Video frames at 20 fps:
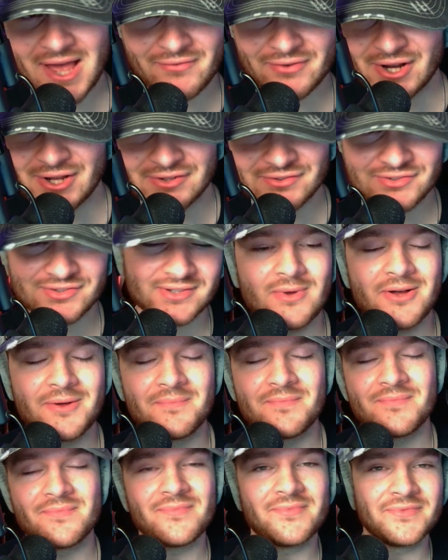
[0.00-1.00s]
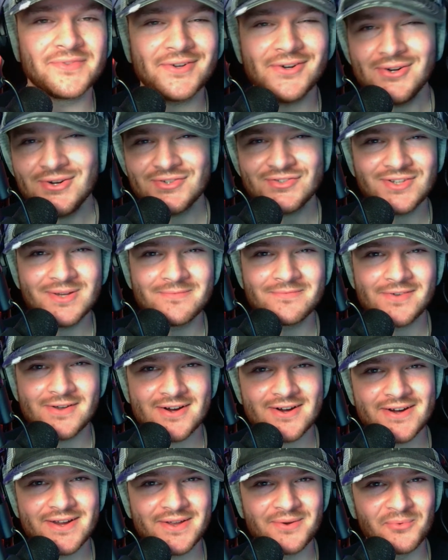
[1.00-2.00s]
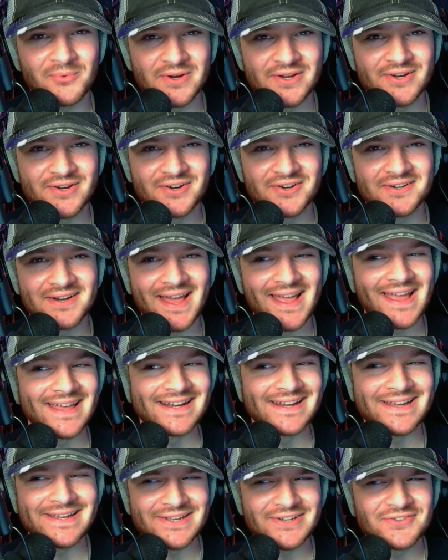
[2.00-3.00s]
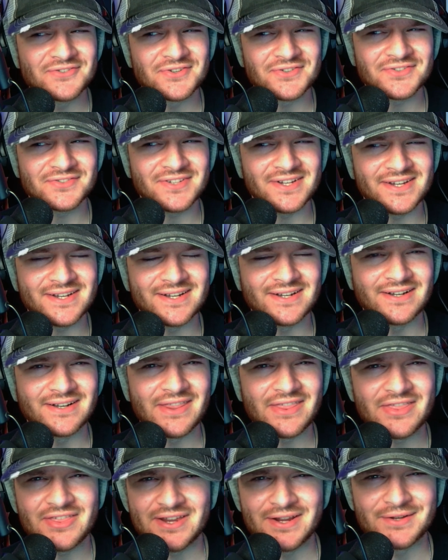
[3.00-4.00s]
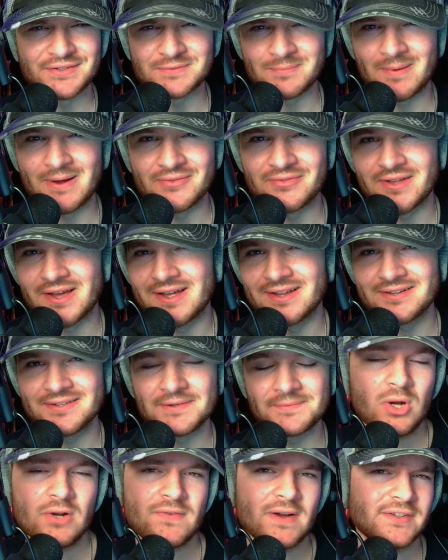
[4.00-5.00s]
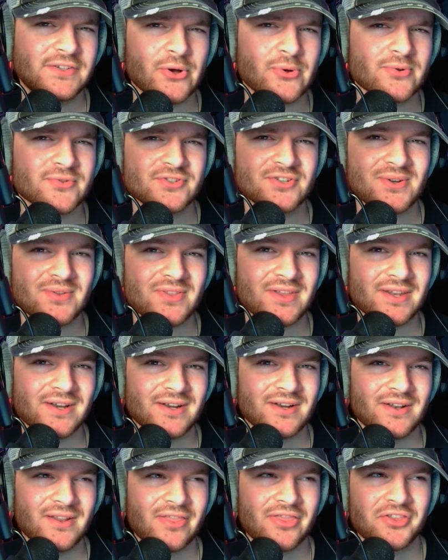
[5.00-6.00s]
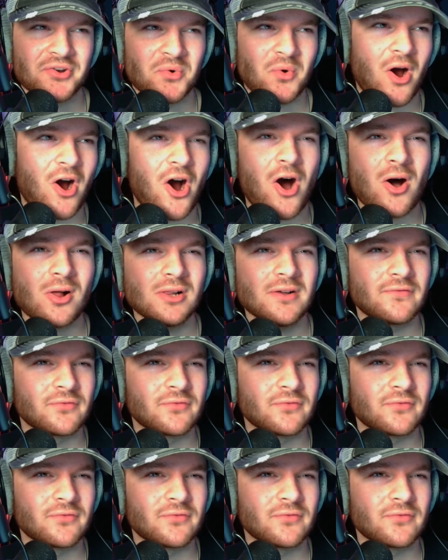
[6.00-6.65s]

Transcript: evidence? Well, there are some very weird and interesting things about that. What if I told you that through all